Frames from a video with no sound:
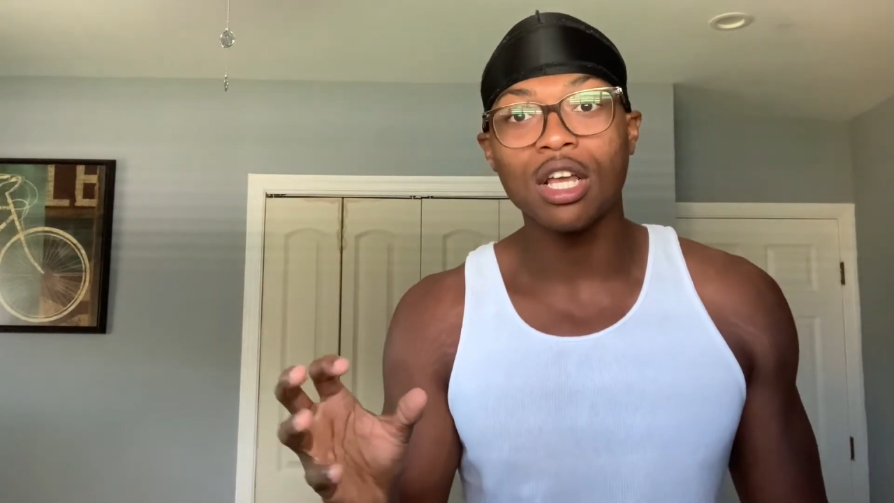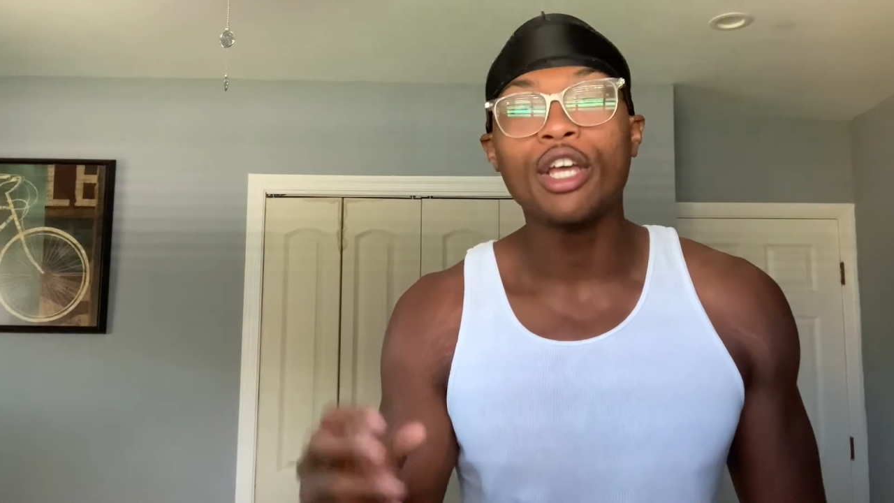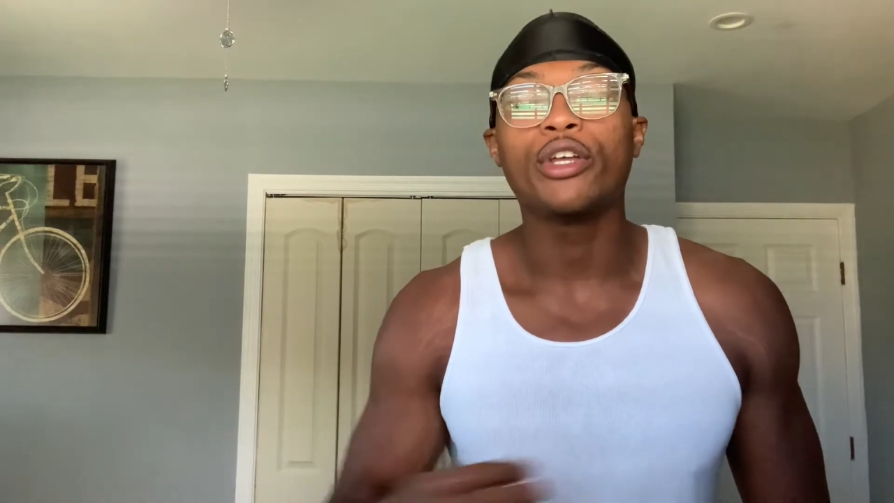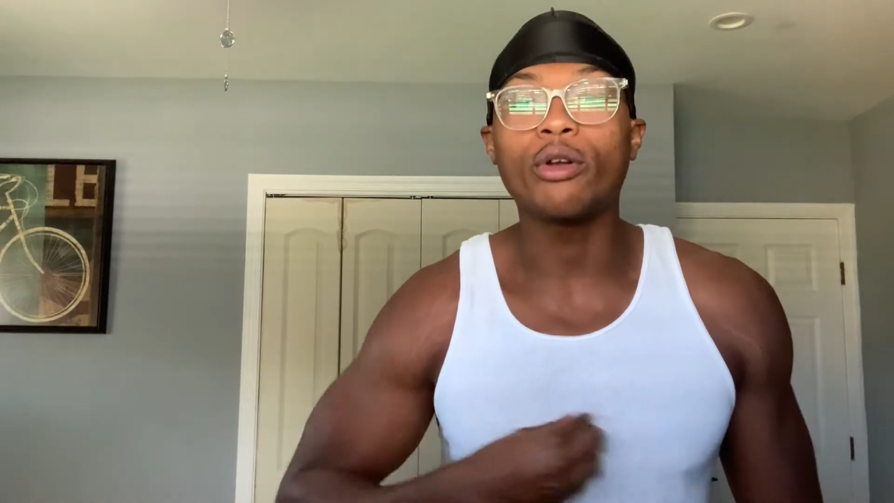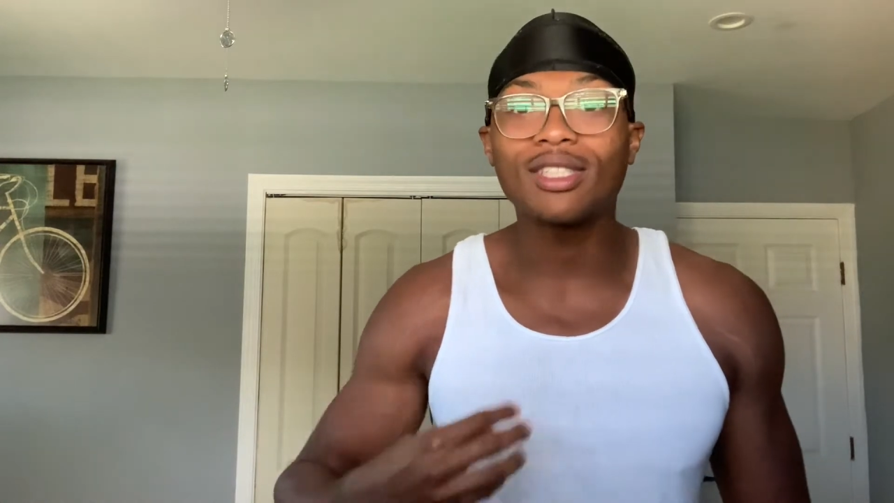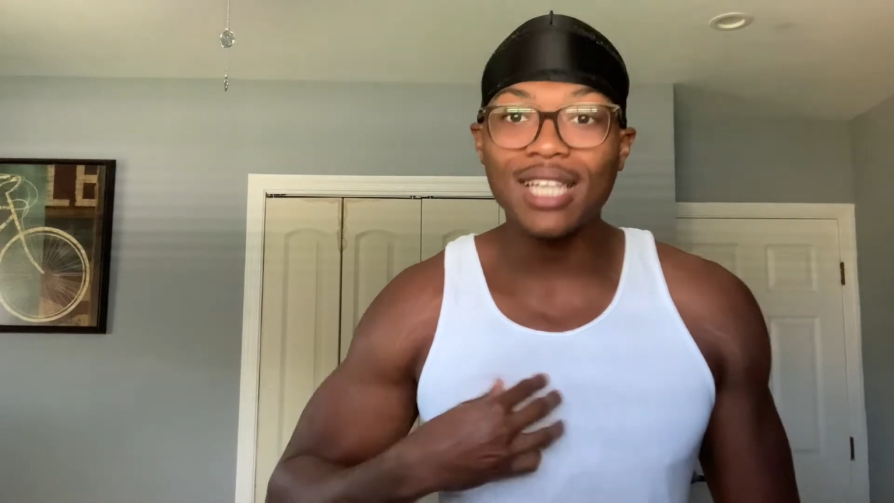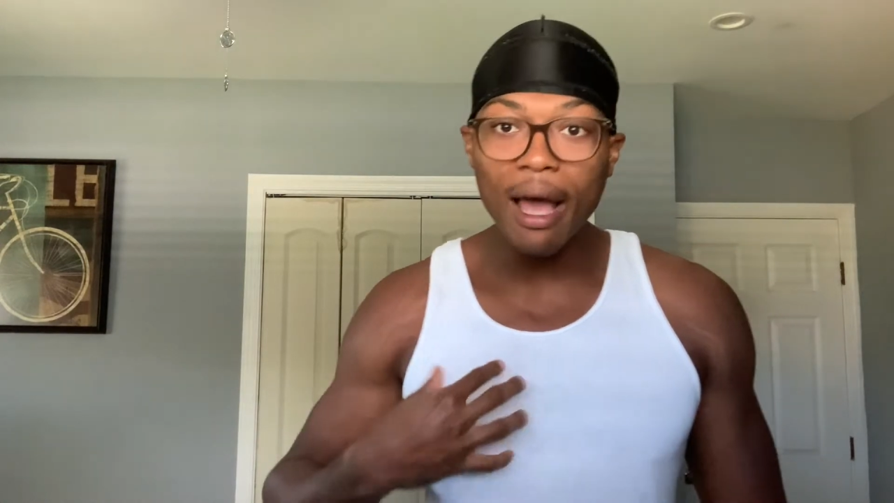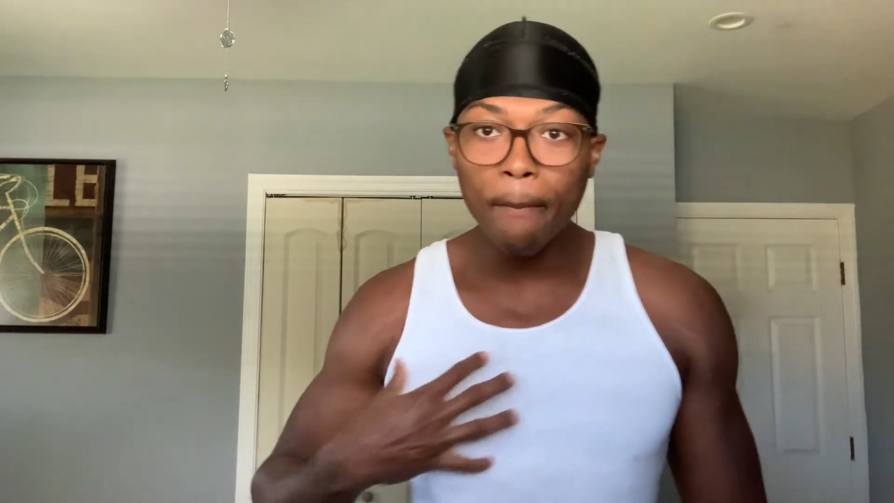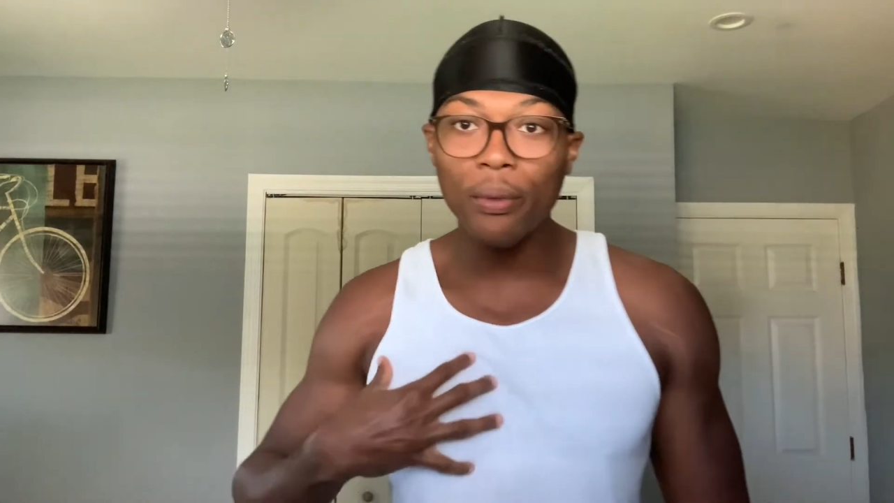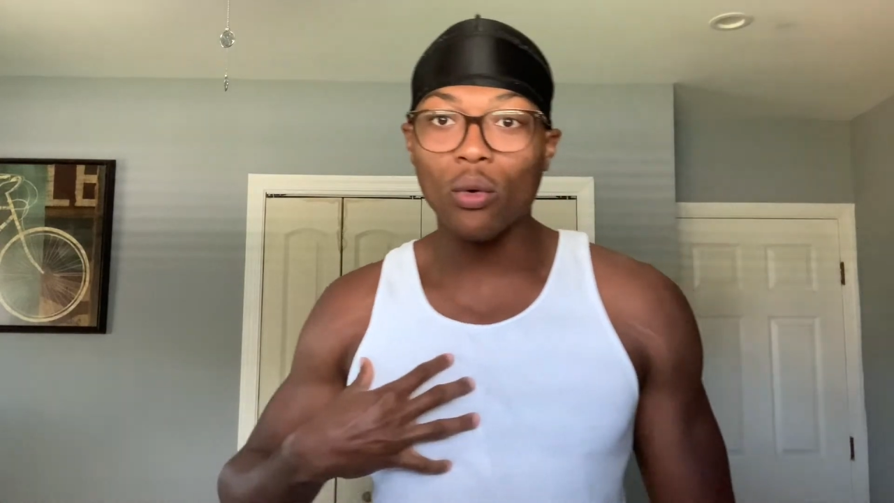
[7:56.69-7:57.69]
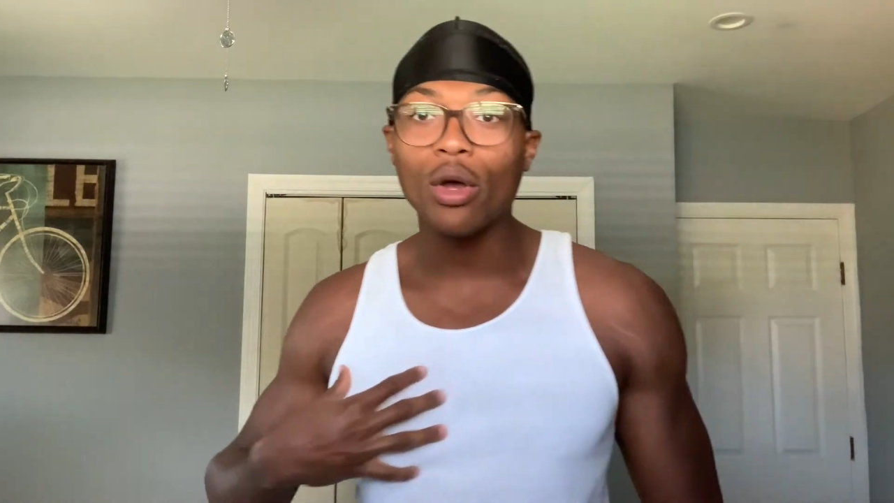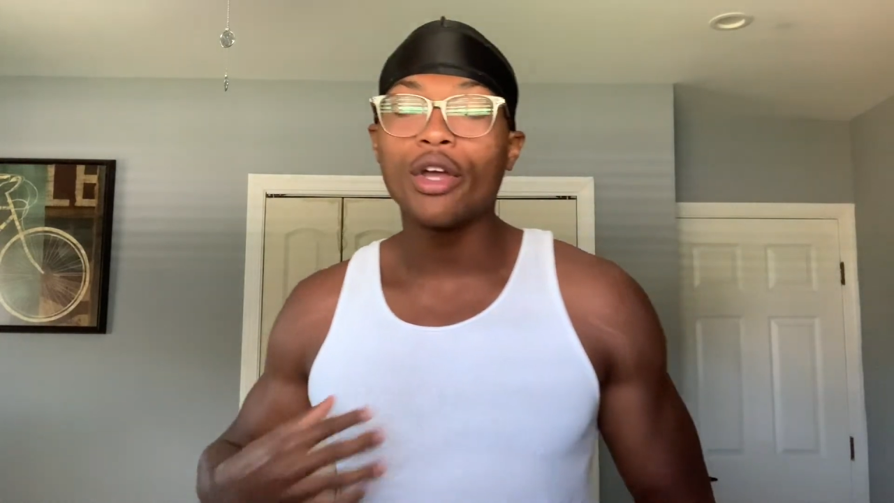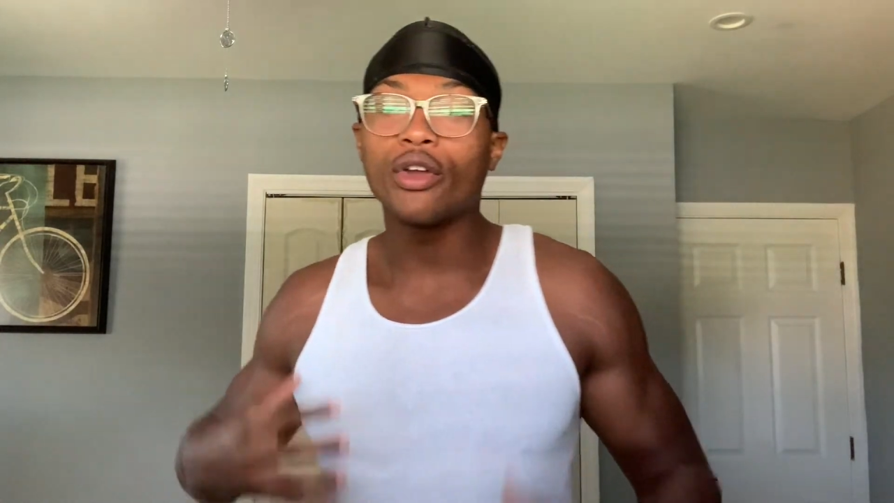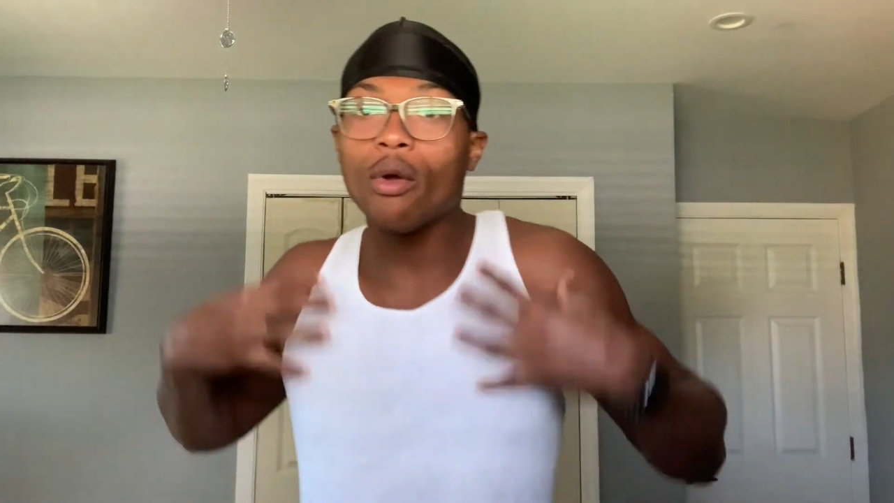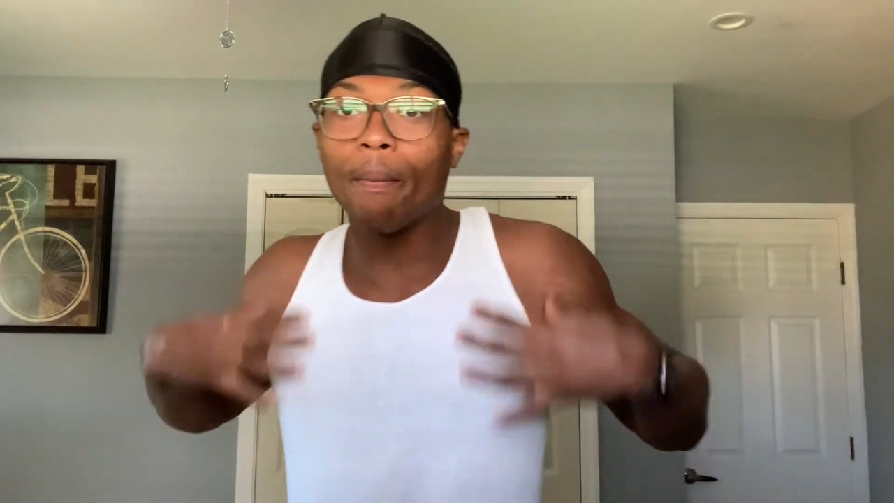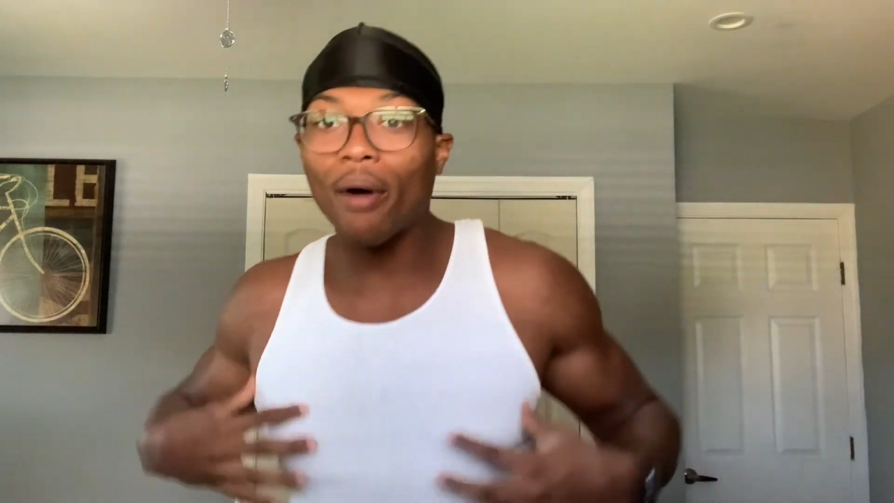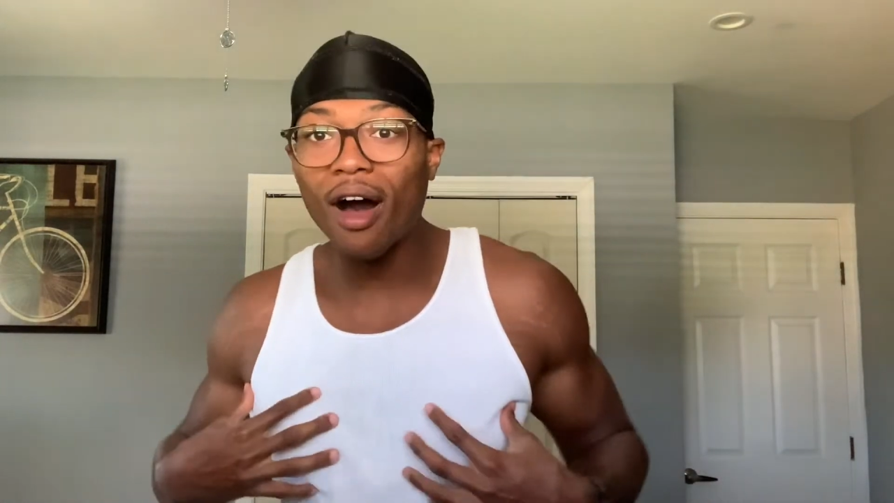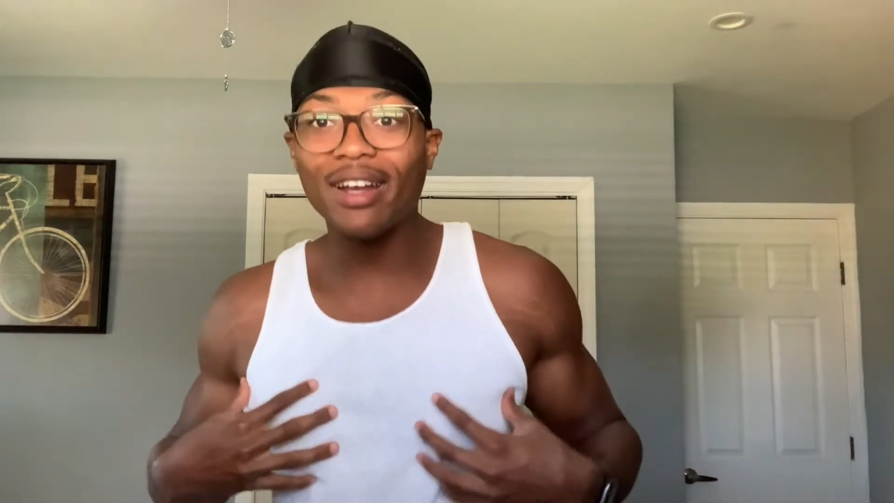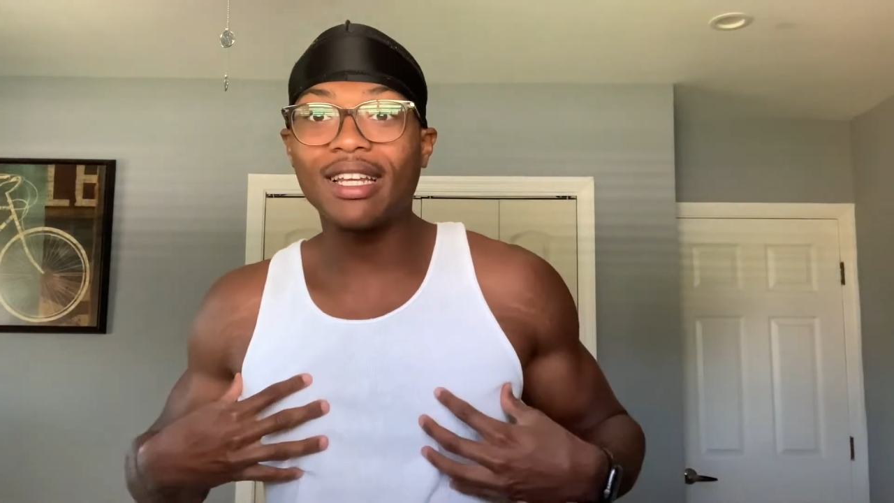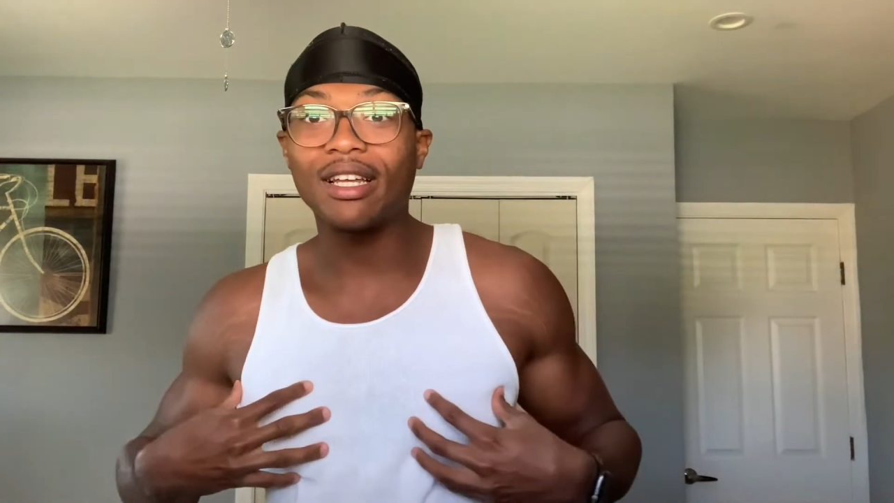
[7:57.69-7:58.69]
your temple, your body.